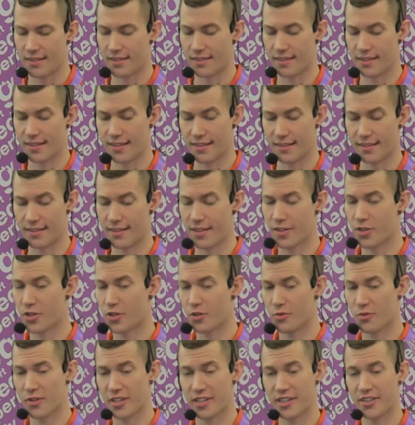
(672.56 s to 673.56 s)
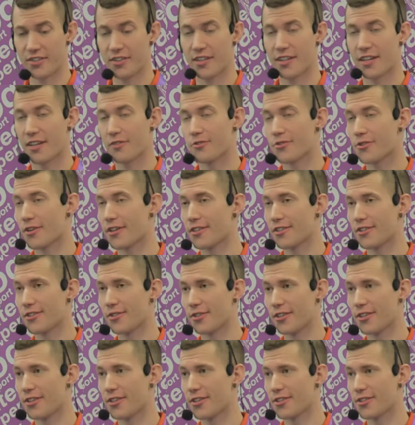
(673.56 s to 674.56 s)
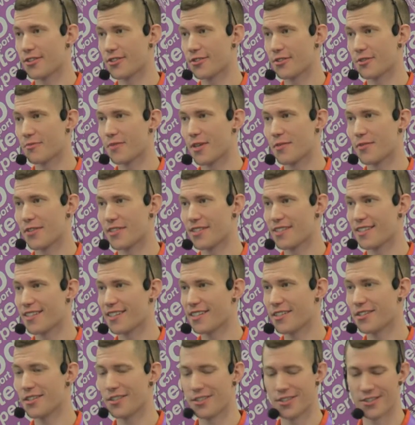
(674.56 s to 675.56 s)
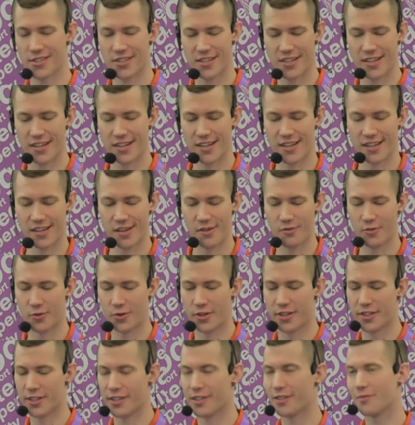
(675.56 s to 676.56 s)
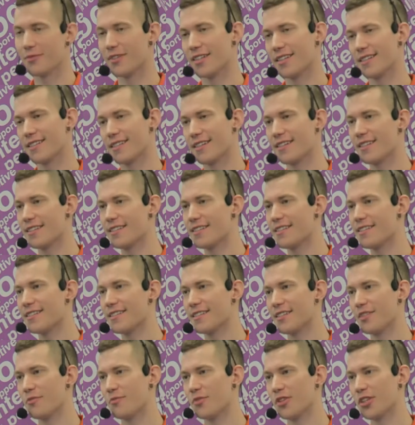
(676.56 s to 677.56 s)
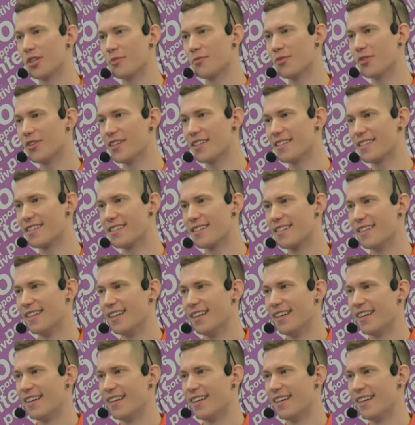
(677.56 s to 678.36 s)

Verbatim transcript: the, the other one here that I've tried to adhere to in my presentation is uh, avoid incomplete sentences and bullet points.